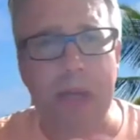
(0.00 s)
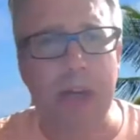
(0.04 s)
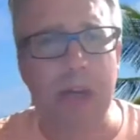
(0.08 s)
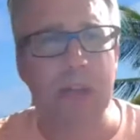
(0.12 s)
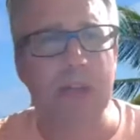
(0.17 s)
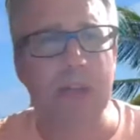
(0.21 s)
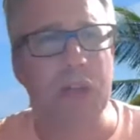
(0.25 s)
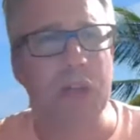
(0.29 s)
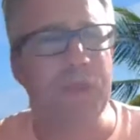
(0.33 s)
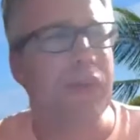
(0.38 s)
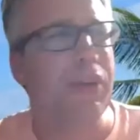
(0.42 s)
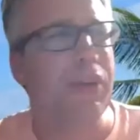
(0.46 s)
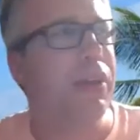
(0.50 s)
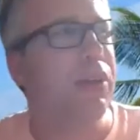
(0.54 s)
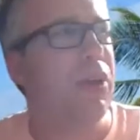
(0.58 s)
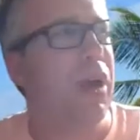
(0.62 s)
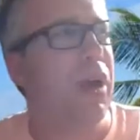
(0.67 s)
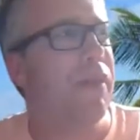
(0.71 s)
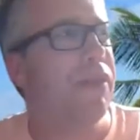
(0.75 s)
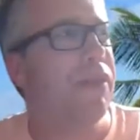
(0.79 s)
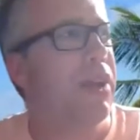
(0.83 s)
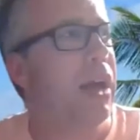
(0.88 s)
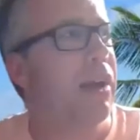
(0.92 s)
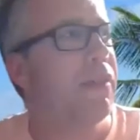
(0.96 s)
of you
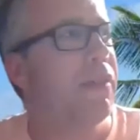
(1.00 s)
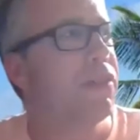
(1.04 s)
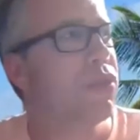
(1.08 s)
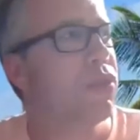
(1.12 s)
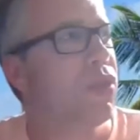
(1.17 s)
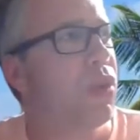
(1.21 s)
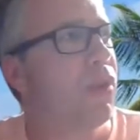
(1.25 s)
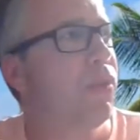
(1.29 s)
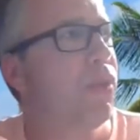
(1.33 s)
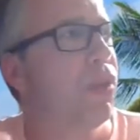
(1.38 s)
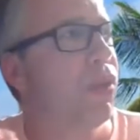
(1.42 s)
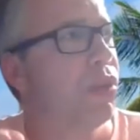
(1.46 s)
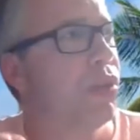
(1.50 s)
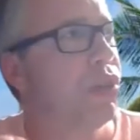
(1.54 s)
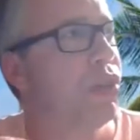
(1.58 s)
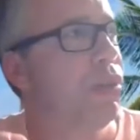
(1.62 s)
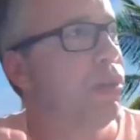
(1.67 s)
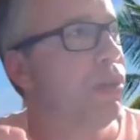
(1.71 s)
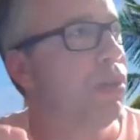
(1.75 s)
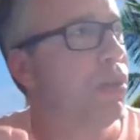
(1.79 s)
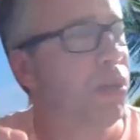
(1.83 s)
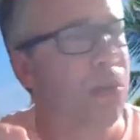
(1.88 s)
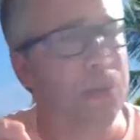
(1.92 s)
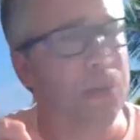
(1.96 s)
have to have some
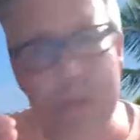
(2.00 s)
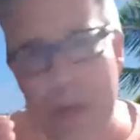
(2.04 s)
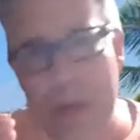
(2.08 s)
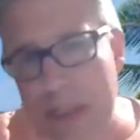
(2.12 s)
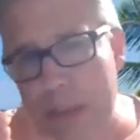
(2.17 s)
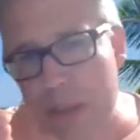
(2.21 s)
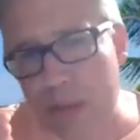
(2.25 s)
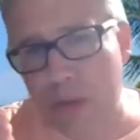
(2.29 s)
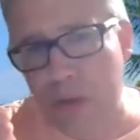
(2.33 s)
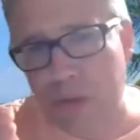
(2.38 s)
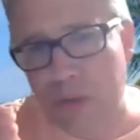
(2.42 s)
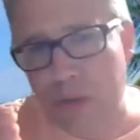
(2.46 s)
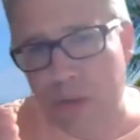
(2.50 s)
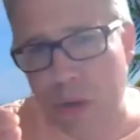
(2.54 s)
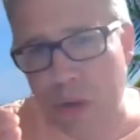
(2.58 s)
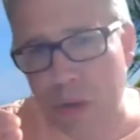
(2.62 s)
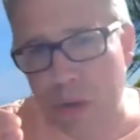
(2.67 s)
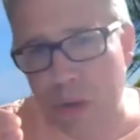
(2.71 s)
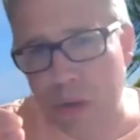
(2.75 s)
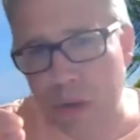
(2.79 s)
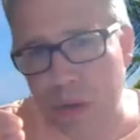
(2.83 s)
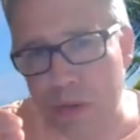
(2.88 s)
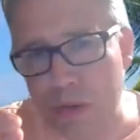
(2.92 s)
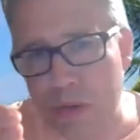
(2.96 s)
good pitch
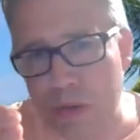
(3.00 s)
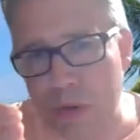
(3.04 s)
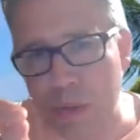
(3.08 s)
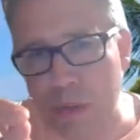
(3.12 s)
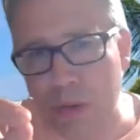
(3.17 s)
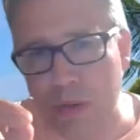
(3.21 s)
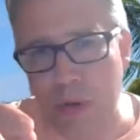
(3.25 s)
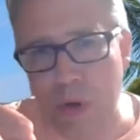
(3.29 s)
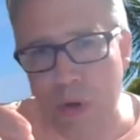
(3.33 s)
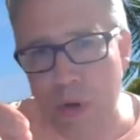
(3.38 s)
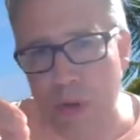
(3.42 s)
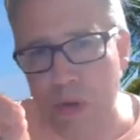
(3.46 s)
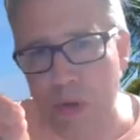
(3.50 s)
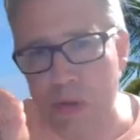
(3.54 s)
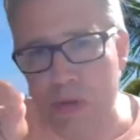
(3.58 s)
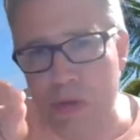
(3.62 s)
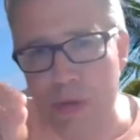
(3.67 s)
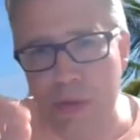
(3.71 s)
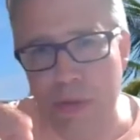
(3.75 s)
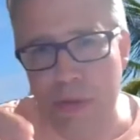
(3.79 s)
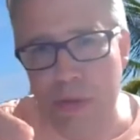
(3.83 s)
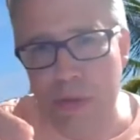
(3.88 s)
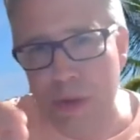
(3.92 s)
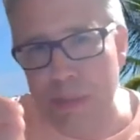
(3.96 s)
control on some of the holes
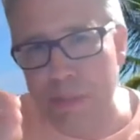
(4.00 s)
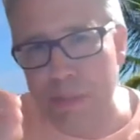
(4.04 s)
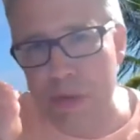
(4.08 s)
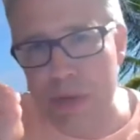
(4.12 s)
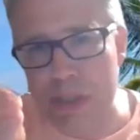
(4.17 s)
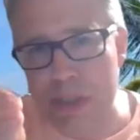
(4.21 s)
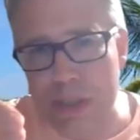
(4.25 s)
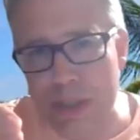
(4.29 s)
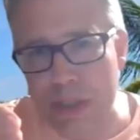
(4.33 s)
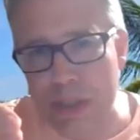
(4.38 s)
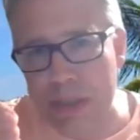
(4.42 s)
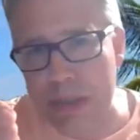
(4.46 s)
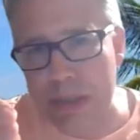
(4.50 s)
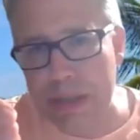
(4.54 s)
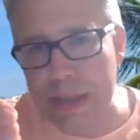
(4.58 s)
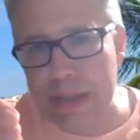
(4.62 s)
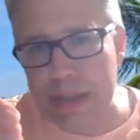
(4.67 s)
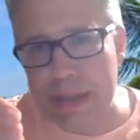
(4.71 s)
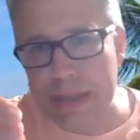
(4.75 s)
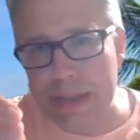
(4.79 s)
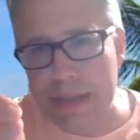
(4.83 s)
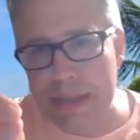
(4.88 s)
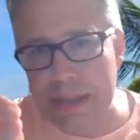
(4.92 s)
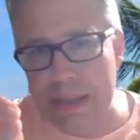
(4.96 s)
on third position,
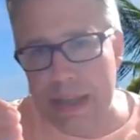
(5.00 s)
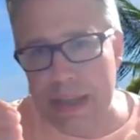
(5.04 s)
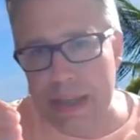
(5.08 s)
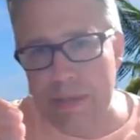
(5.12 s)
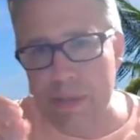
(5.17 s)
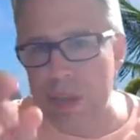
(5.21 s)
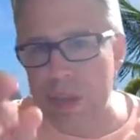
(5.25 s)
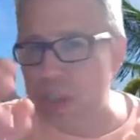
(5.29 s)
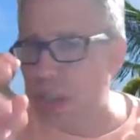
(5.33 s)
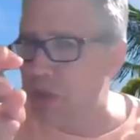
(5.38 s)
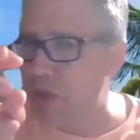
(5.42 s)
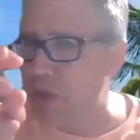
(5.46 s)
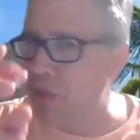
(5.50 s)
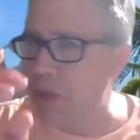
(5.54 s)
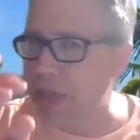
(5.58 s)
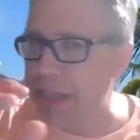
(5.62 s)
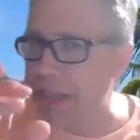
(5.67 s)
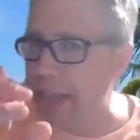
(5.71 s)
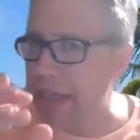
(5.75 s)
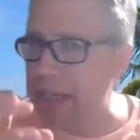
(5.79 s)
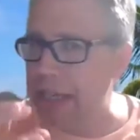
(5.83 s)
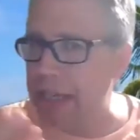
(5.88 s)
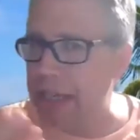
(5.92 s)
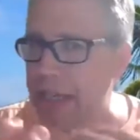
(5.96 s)
which is
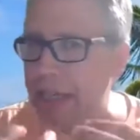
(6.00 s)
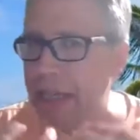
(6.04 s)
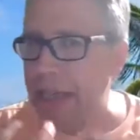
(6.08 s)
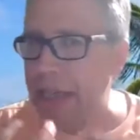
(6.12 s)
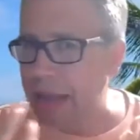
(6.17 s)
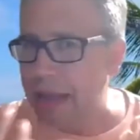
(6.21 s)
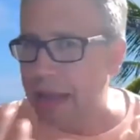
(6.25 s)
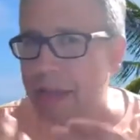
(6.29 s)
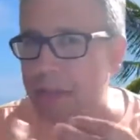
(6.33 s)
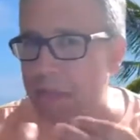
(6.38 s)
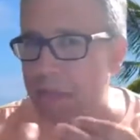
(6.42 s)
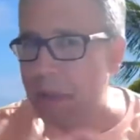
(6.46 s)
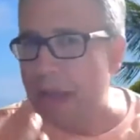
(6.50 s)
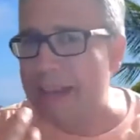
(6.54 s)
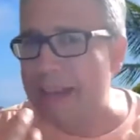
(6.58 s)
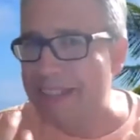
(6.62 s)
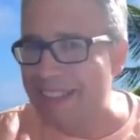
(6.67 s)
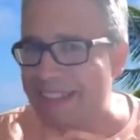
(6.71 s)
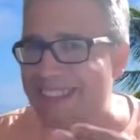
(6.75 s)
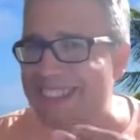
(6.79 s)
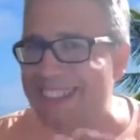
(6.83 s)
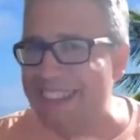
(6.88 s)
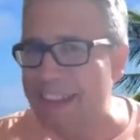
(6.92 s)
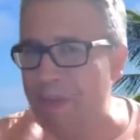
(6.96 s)
really makes
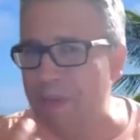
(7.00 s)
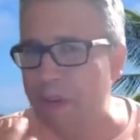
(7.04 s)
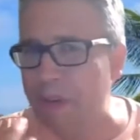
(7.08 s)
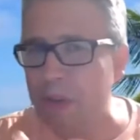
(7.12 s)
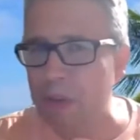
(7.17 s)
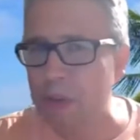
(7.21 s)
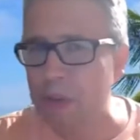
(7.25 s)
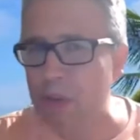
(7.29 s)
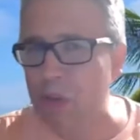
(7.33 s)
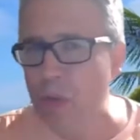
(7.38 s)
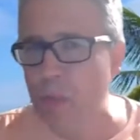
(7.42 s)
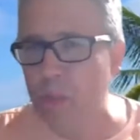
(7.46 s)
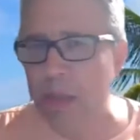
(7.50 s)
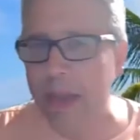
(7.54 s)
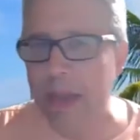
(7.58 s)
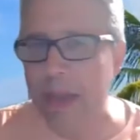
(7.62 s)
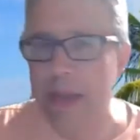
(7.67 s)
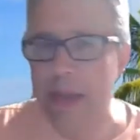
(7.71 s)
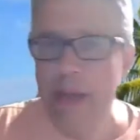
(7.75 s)
it difficult to play